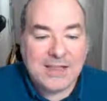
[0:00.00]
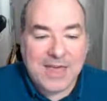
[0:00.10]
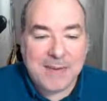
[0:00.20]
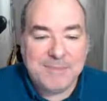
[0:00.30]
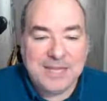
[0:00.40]

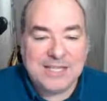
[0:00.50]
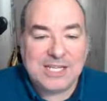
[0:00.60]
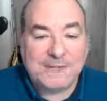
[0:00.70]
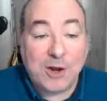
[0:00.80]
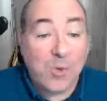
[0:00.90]
That means
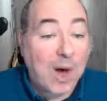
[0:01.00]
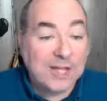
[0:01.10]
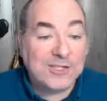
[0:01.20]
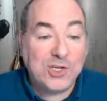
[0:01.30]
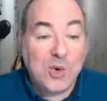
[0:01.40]
that if I
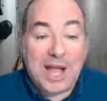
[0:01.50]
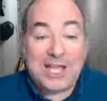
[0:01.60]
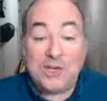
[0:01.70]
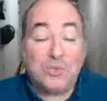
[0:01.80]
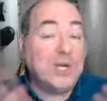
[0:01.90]
wanted to, I
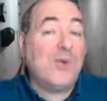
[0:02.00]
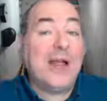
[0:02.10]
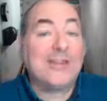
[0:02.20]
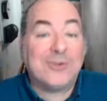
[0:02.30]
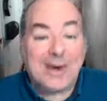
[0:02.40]
could
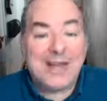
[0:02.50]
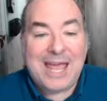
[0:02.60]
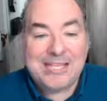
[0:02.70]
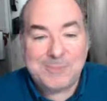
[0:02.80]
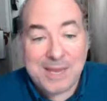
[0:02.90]
rewrite The Great
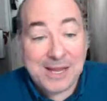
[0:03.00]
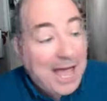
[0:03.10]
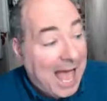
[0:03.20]
Gatsby.